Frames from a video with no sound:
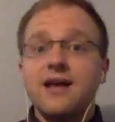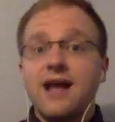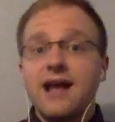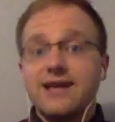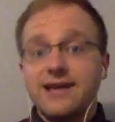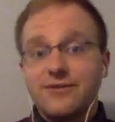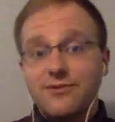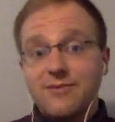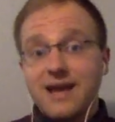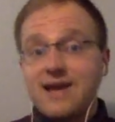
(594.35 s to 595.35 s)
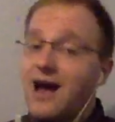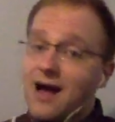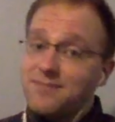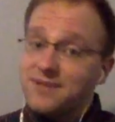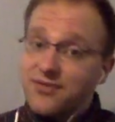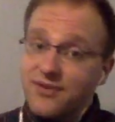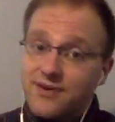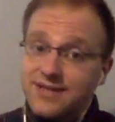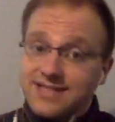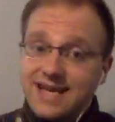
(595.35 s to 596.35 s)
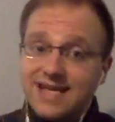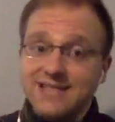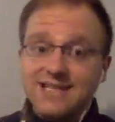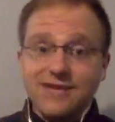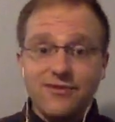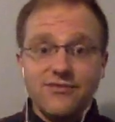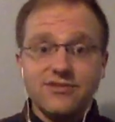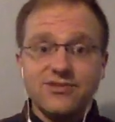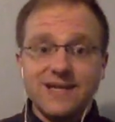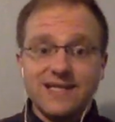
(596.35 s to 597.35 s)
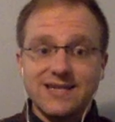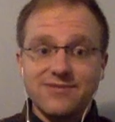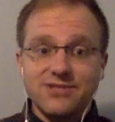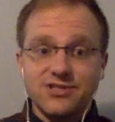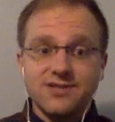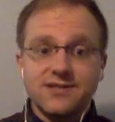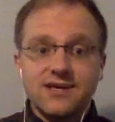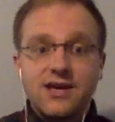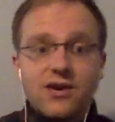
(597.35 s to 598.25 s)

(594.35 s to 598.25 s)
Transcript: and it can remain up to 30 days in refrigerated temperatures,